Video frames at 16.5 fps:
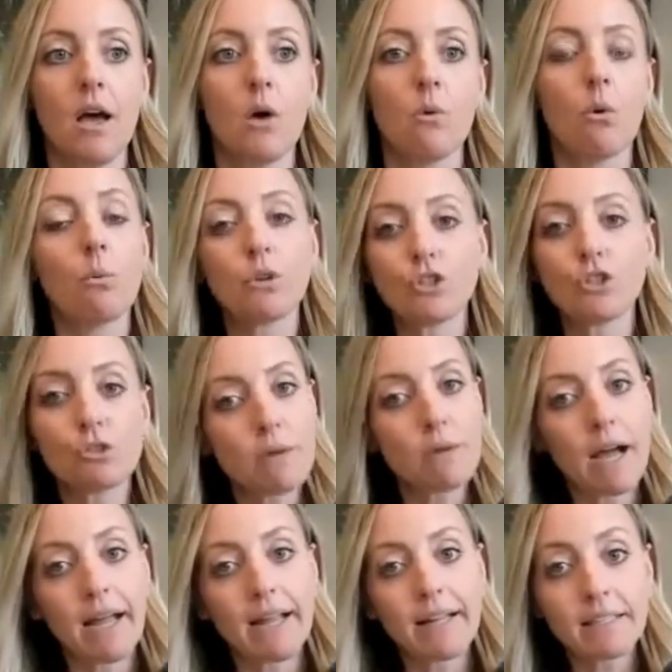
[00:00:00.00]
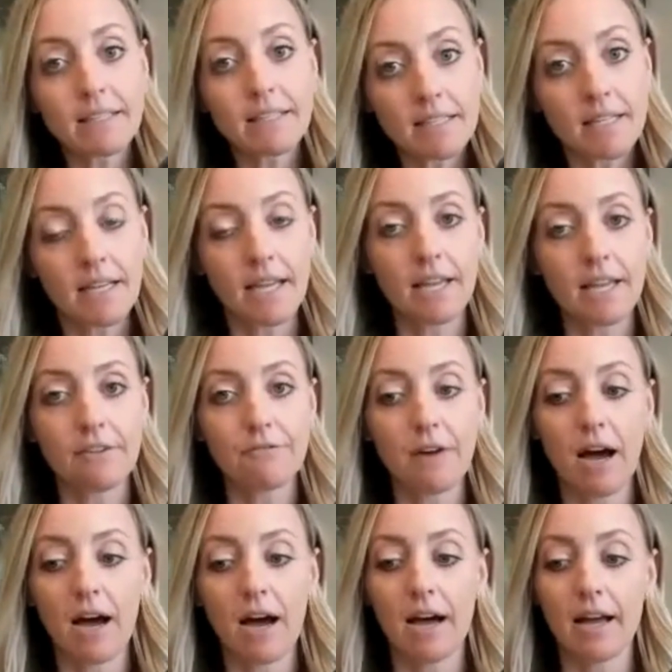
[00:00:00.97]
Well, would you mind if
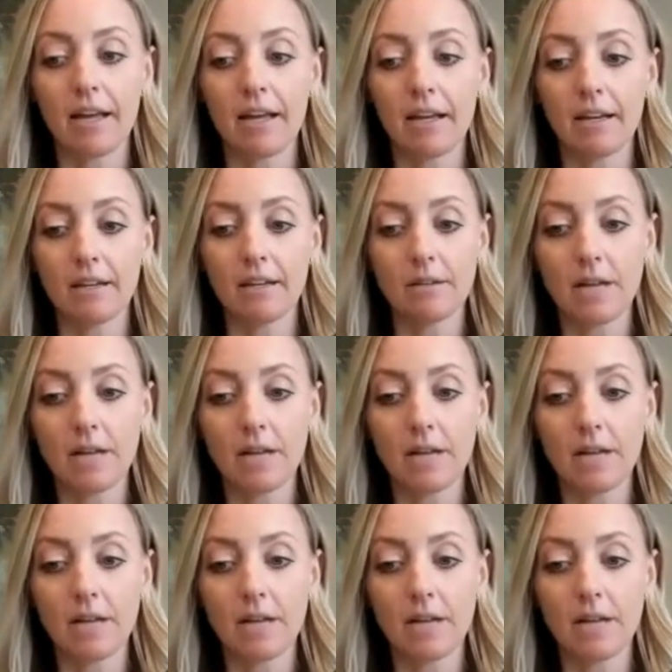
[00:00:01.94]
I